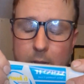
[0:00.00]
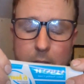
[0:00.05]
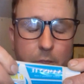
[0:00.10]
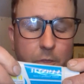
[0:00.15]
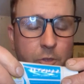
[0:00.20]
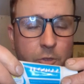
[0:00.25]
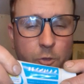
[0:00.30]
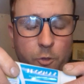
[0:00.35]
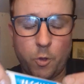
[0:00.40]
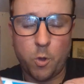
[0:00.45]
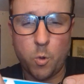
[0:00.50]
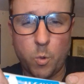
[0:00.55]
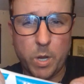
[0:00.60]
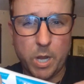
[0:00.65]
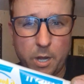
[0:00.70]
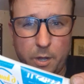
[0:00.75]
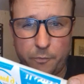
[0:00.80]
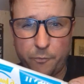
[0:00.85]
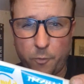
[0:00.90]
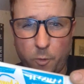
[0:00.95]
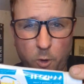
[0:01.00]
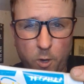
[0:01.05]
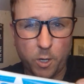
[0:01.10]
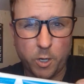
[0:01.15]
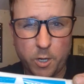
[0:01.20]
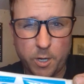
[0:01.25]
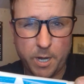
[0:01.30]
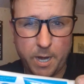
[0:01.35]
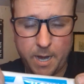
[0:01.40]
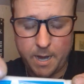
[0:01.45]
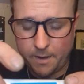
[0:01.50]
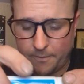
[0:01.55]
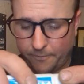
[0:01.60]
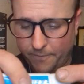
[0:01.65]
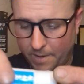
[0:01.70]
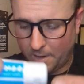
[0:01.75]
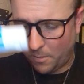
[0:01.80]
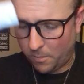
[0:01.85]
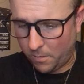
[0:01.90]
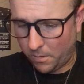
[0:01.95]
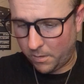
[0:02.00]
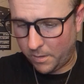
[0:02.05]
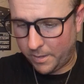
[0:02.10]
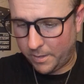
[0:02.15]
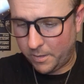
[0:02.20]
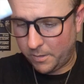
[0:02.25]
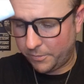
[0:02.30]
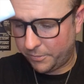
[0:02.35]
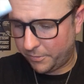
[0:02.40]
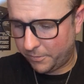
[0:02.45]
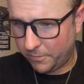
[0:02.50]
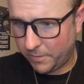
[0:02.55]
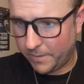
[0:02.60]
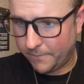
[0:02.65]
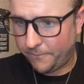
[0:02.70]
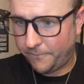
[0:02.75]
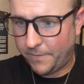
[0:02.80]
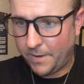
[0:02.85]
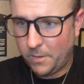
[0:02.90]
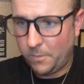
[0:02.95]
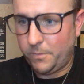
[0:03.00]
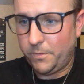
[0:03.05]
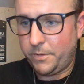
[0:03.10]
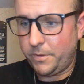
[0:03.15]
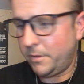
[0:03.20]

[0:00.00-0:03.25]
it soak in for a good half hour. I also found